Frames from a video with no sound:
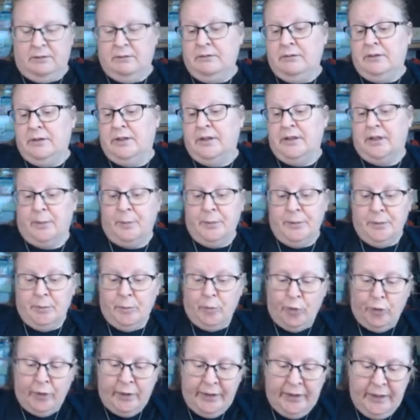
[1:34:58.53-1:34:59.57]
get up in the
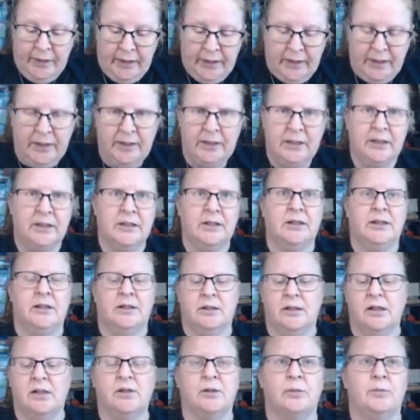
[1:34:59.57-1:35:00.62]
morning.
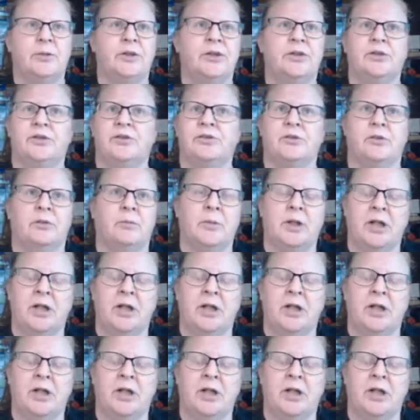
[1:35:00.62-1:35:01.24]
I don't mean your screaming